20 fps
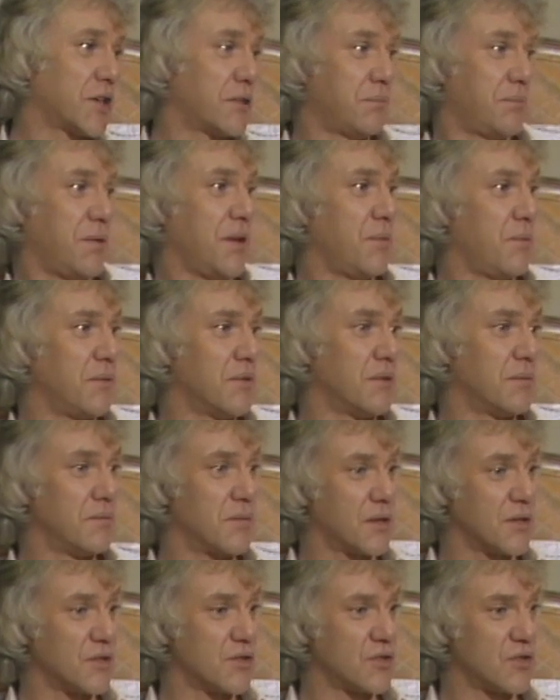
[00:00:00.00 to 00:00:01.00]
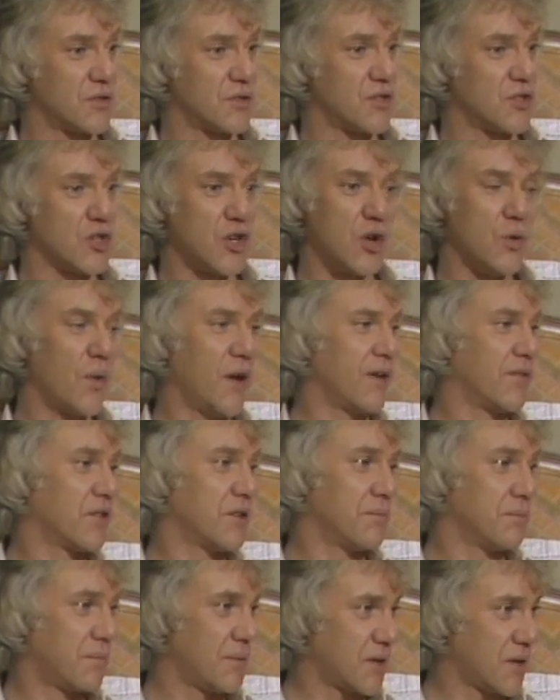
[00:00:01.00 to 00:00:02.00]
and compete with them because there's no way of
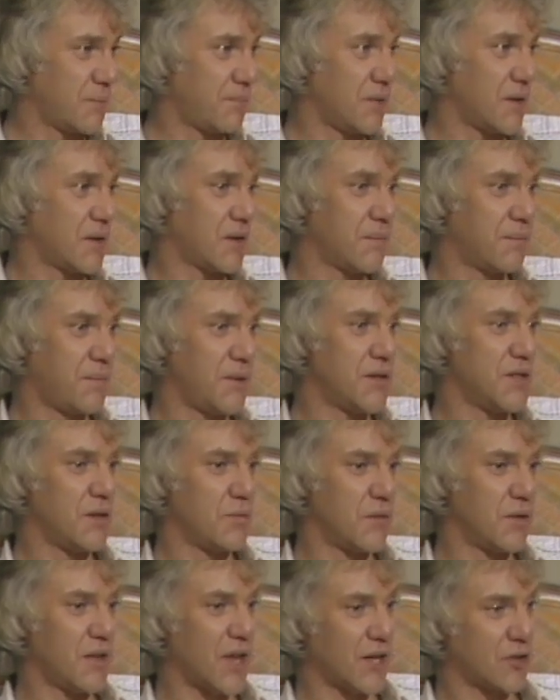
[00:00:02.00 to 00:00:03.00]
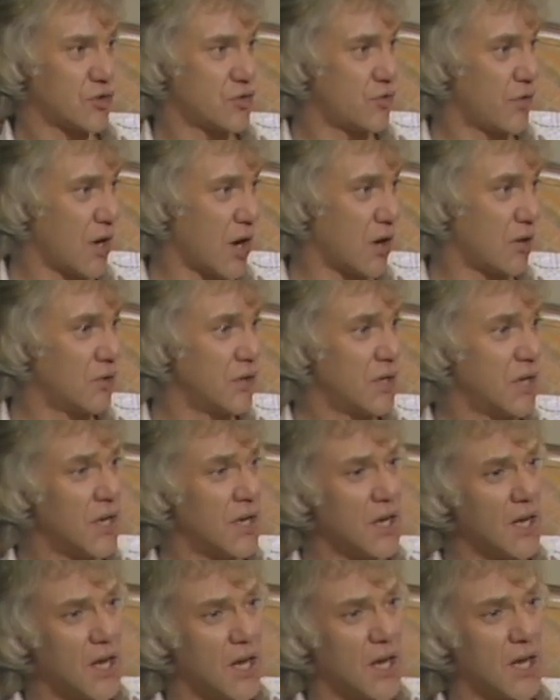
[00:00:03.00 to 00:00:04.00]
comp competing with that trio.
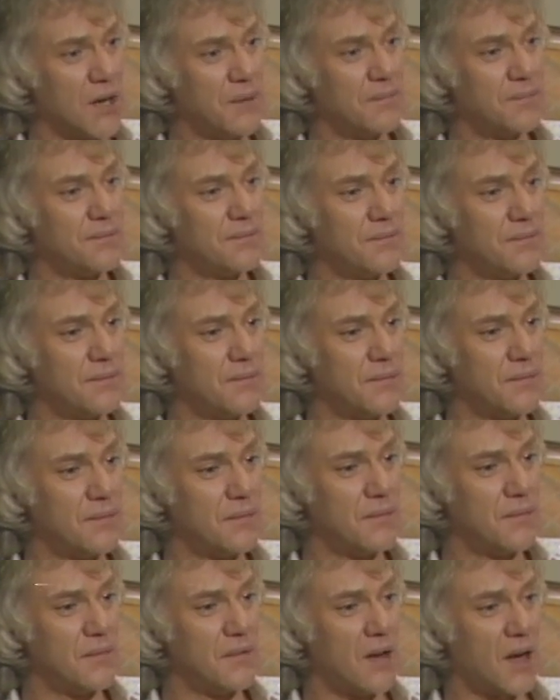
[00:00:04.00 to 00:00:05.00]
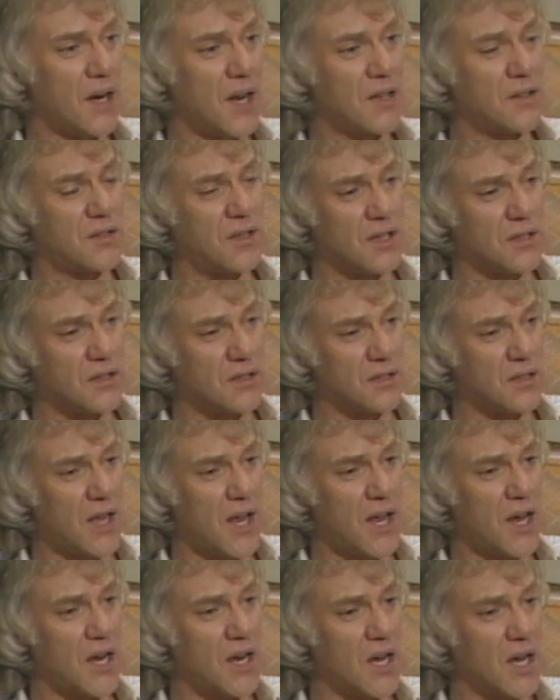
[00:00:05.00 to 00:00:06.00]
Um, and I think that
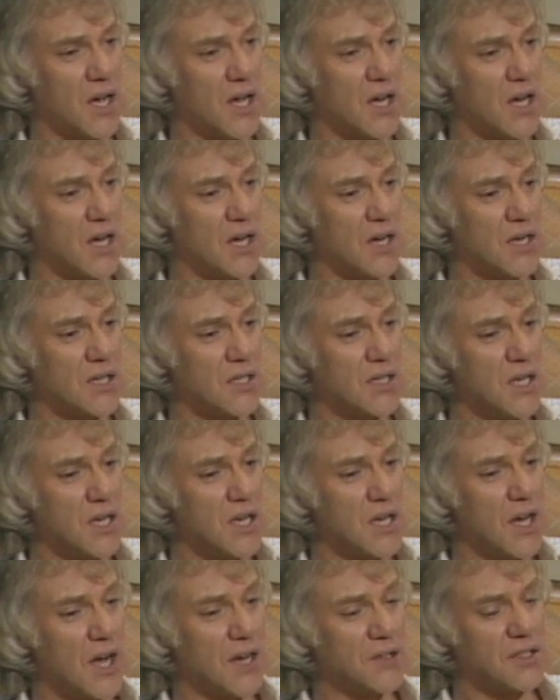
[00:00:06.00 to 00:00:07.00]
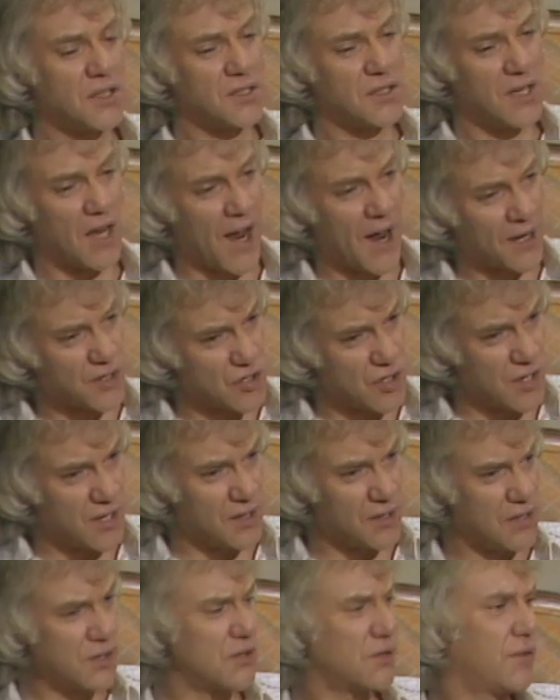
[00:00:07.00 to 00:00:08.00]
they, uh, I think the actually
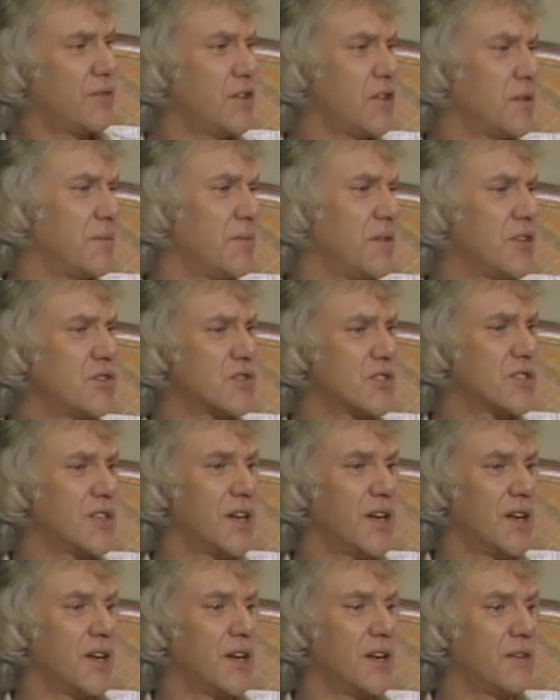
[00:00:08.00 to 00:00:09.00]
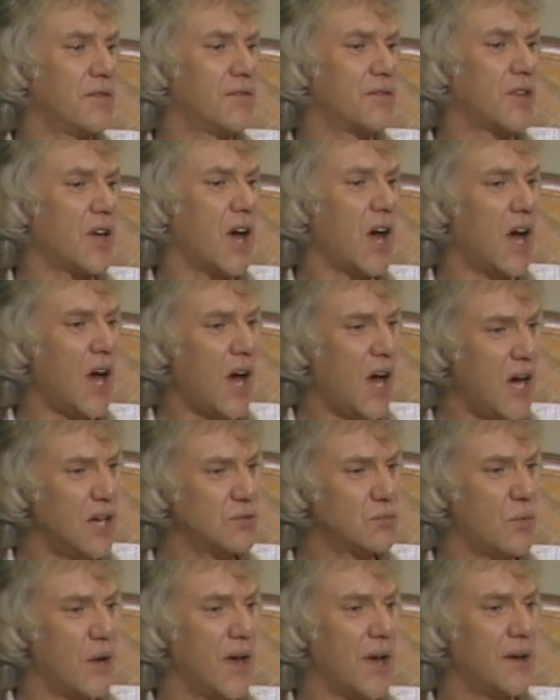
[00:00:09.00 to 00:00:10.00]
in this film, interestingly enough, the
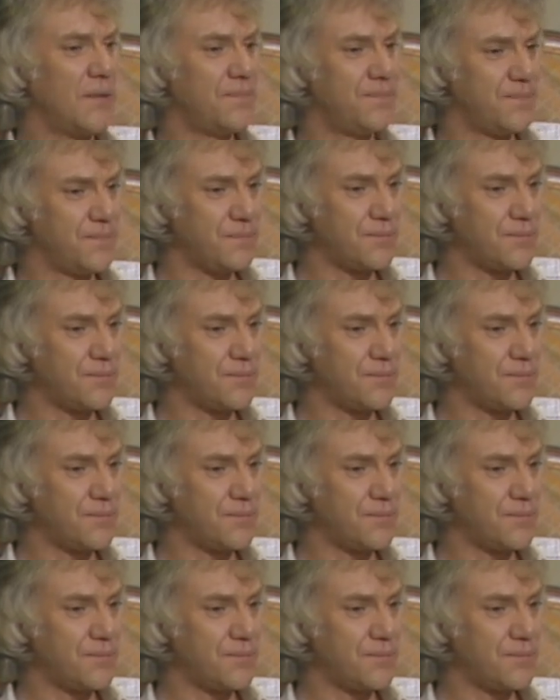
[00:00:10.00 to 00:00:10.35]
hardware